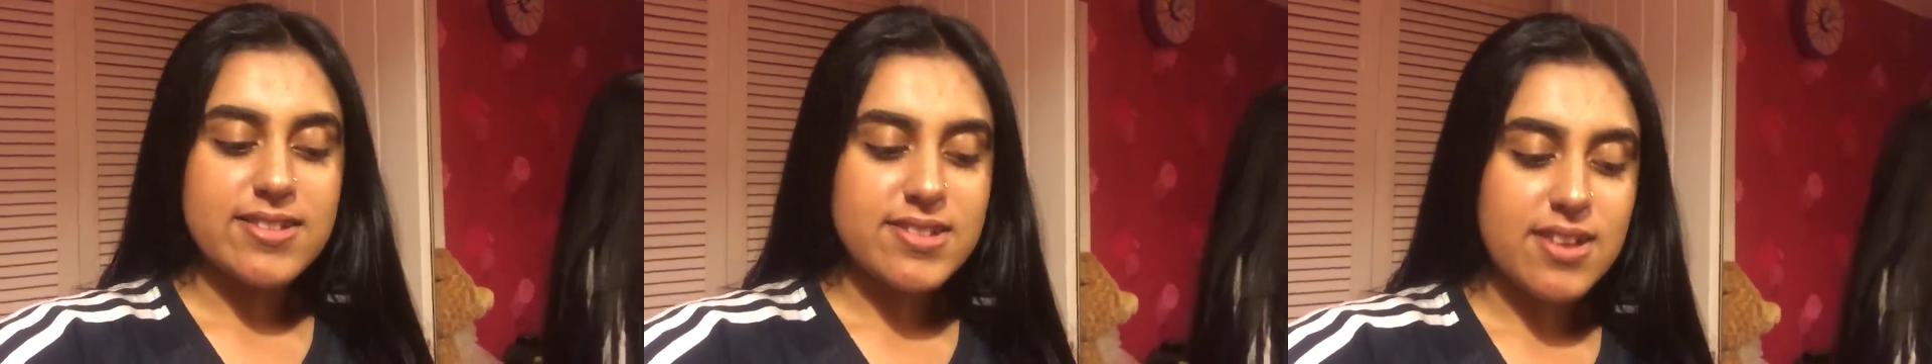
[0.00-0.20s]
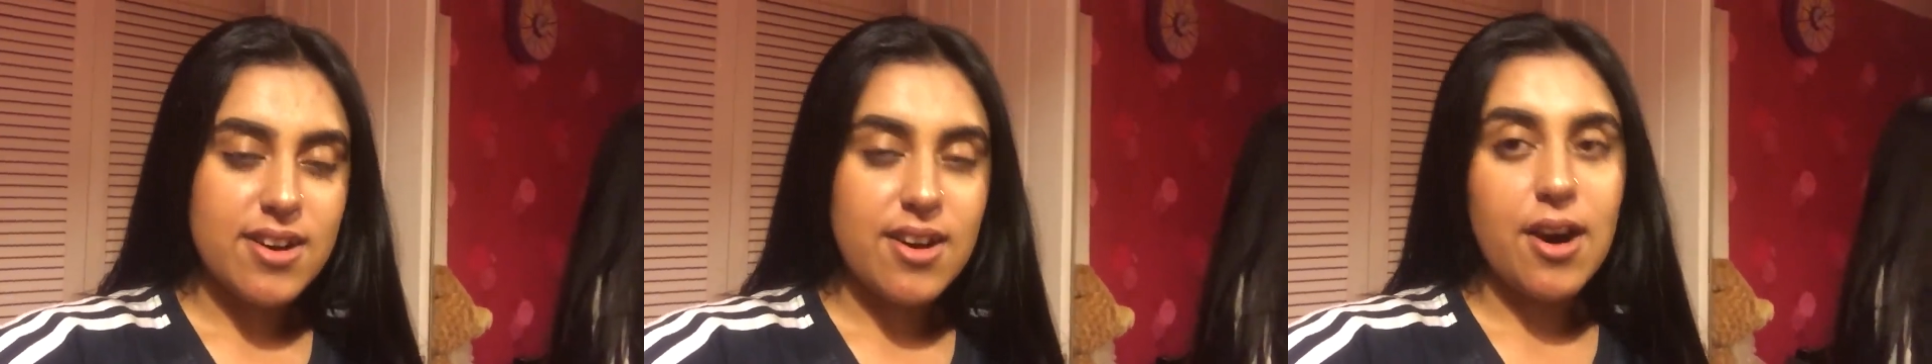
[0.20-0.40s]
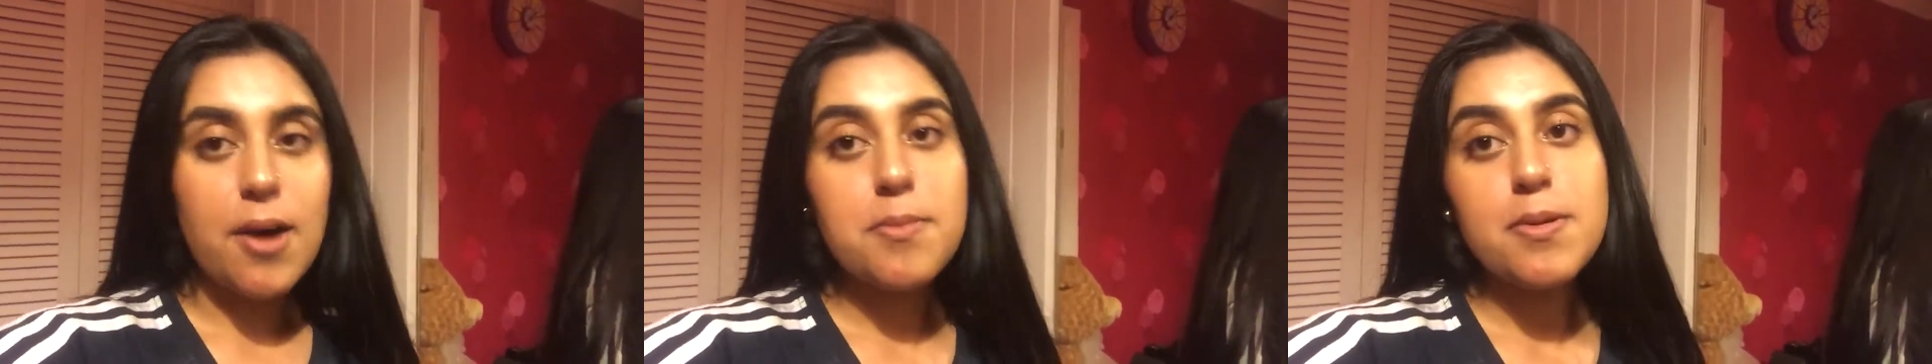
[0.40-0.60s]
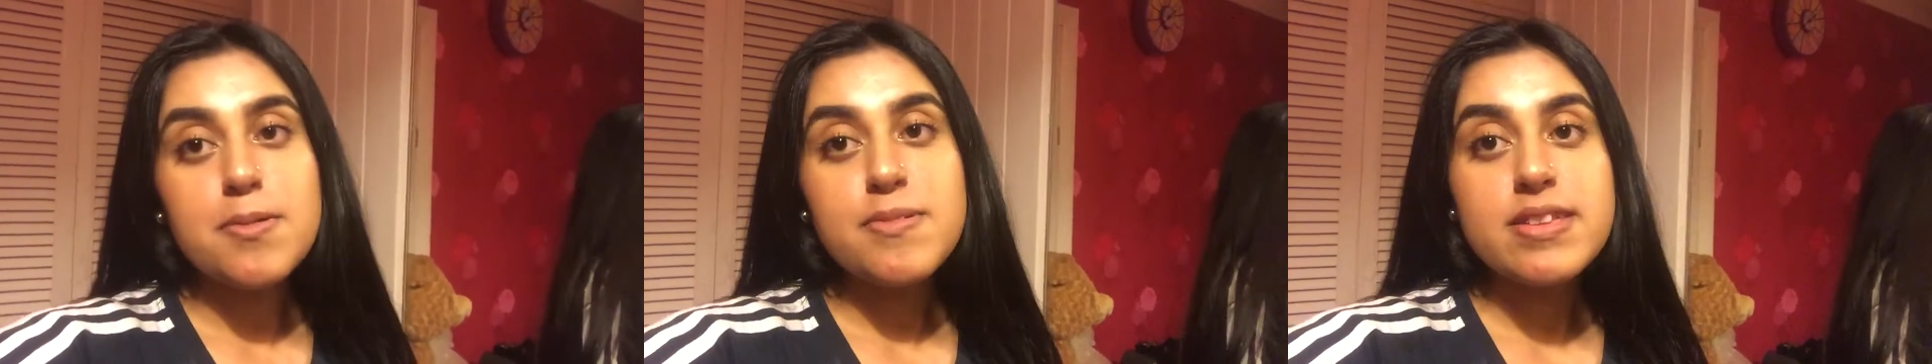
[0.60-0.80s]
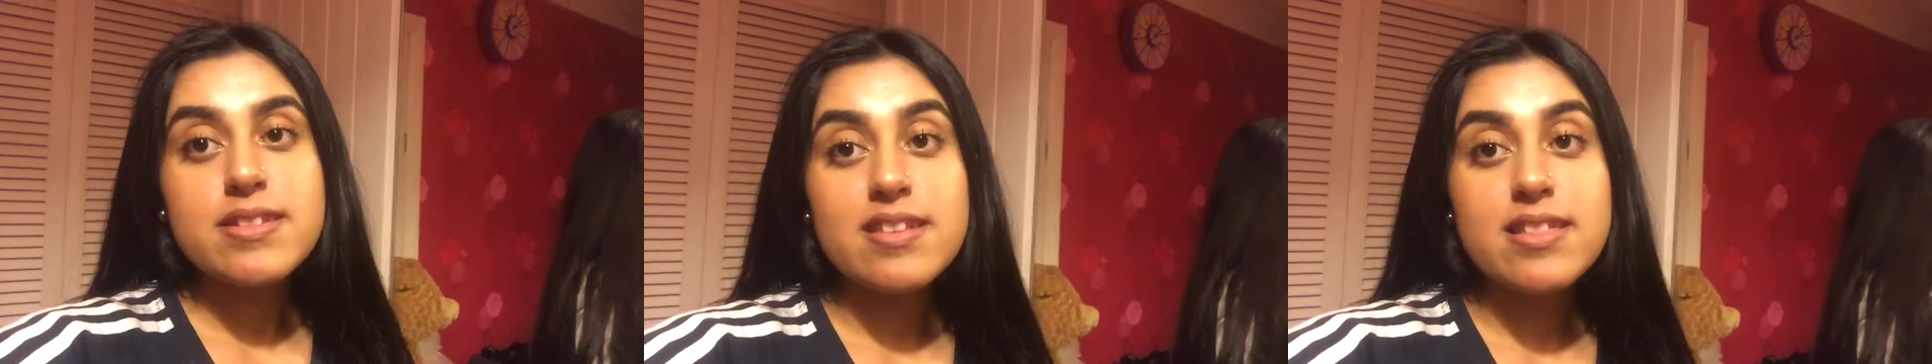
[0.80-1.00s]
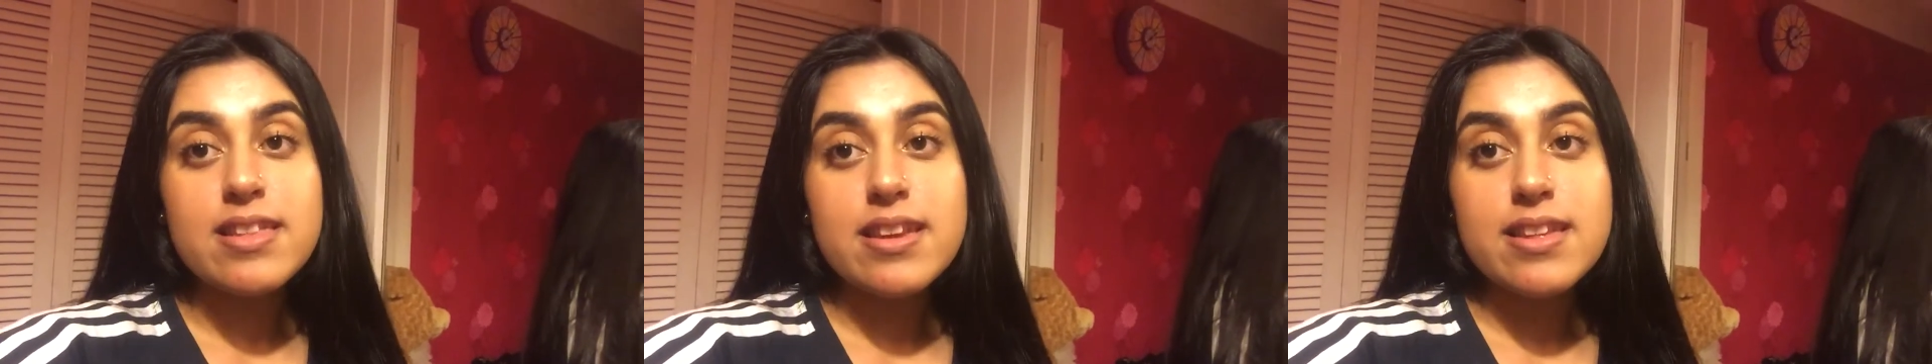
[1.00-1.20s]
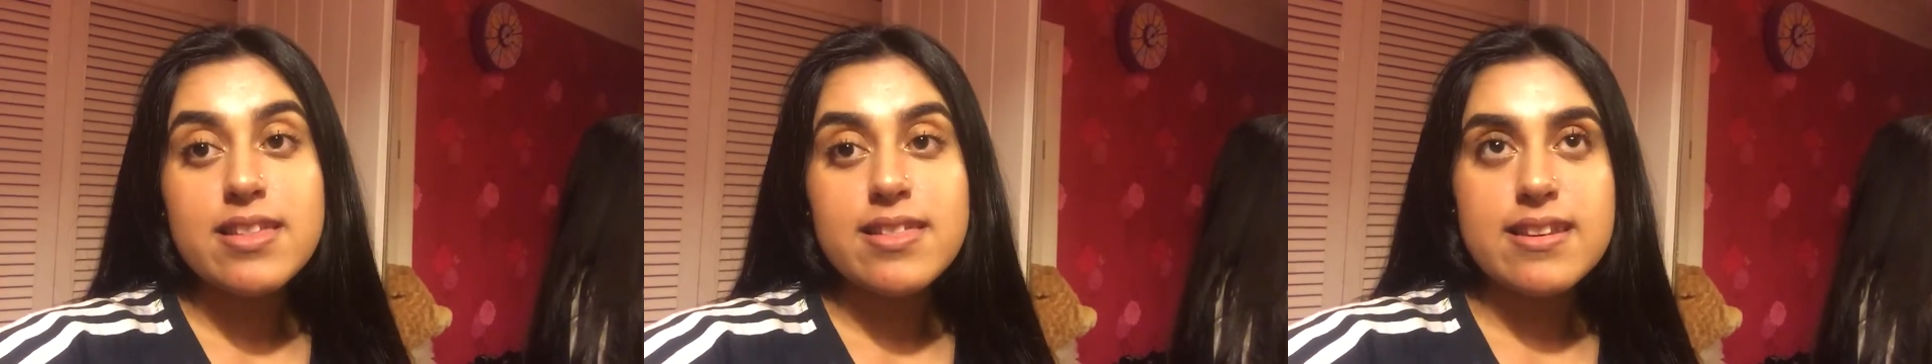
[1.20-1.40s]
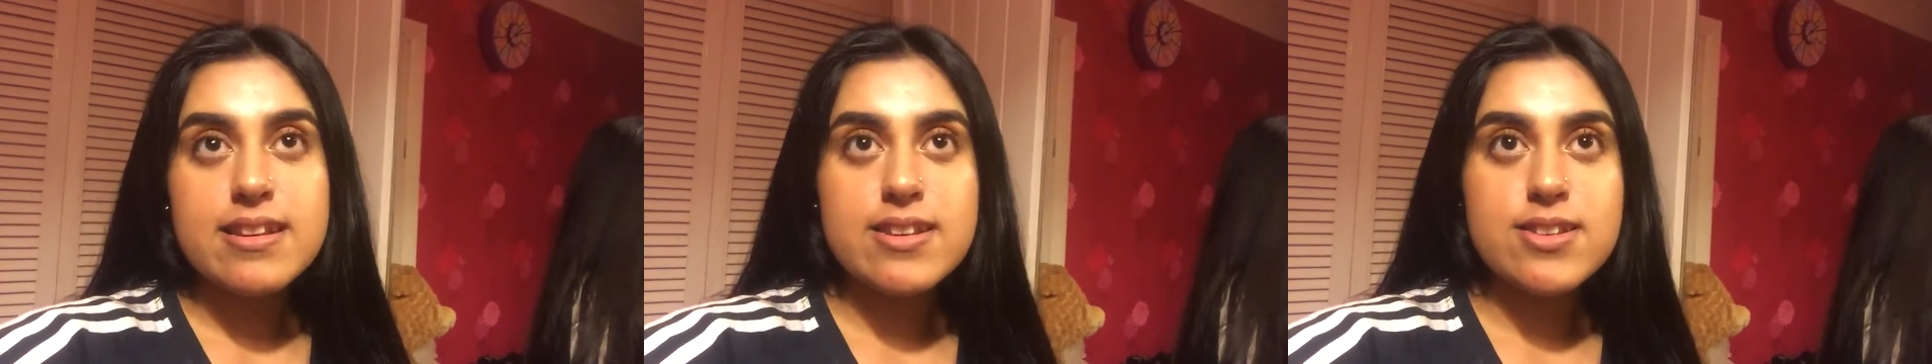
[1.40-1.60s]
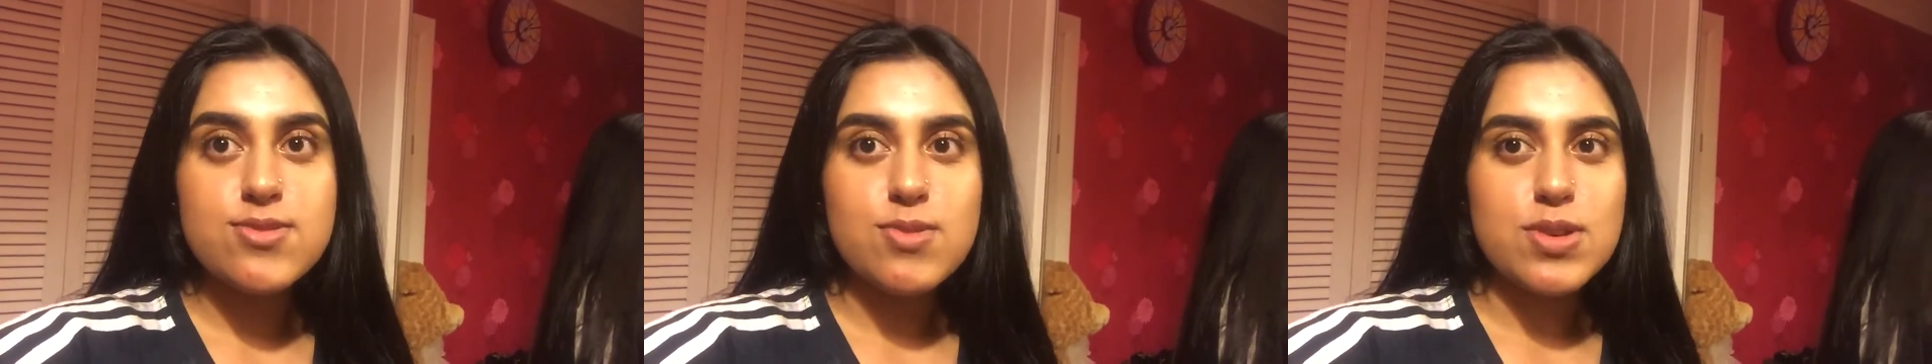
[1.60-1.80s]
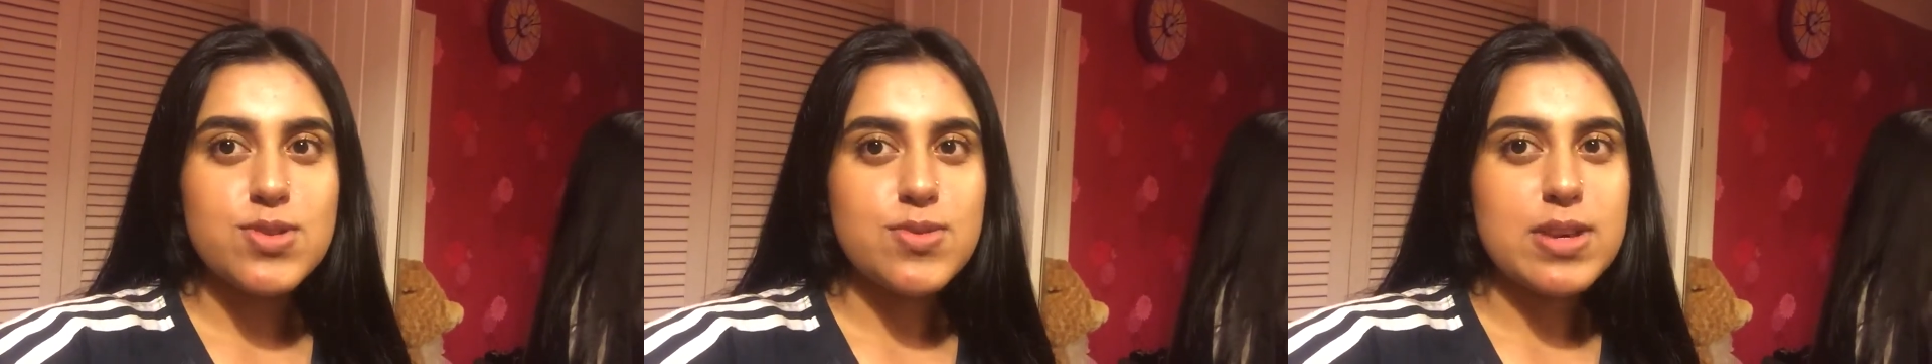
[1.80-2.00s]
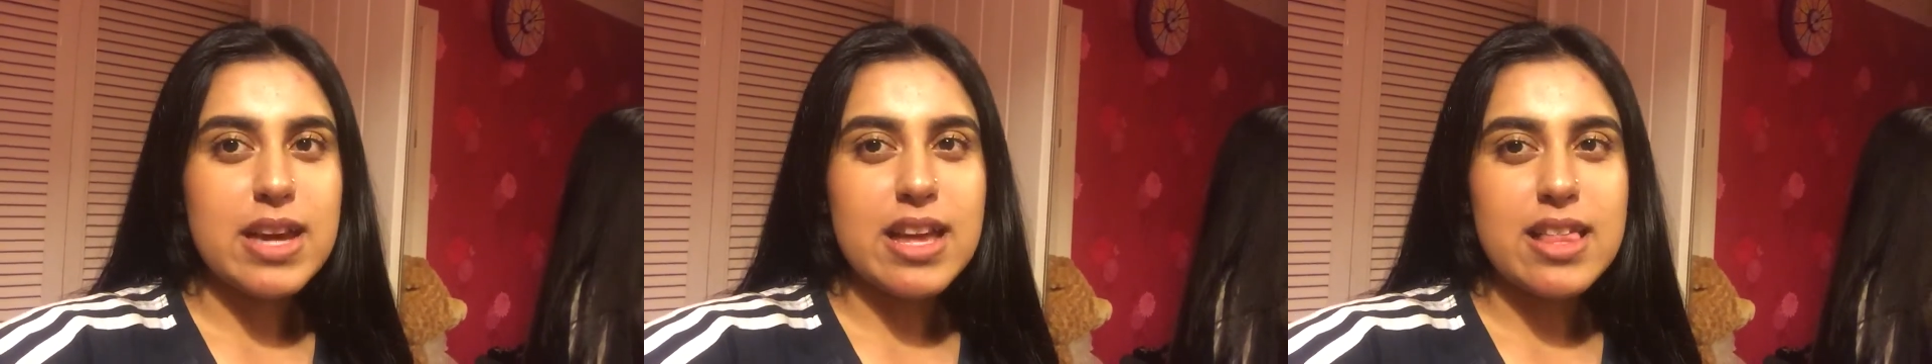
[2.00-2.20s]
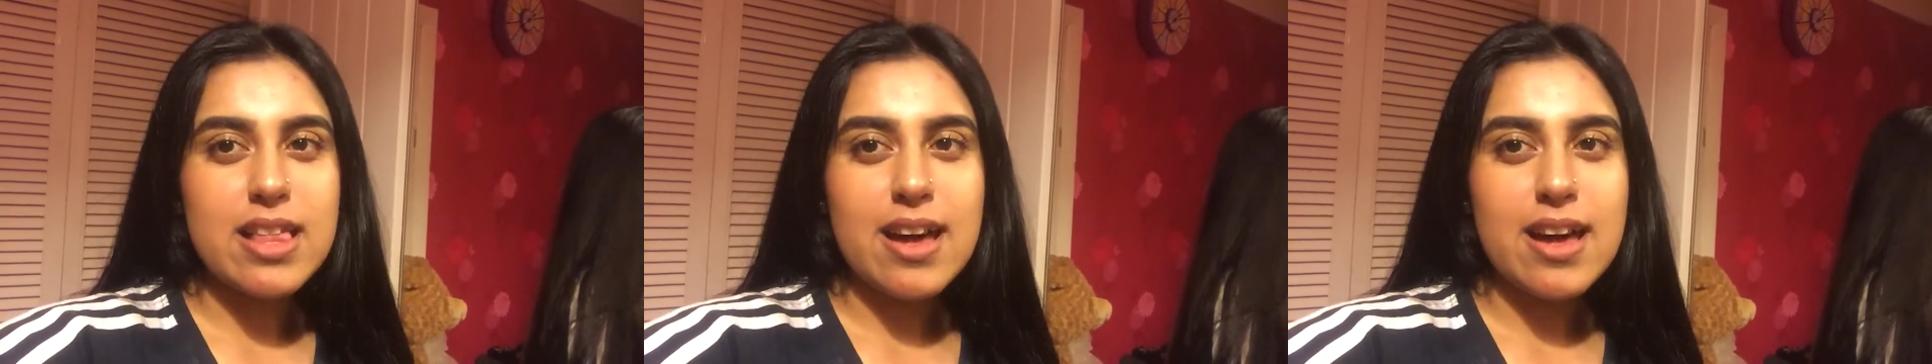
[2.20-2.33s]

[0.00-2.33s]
So I'll probably delete this once we get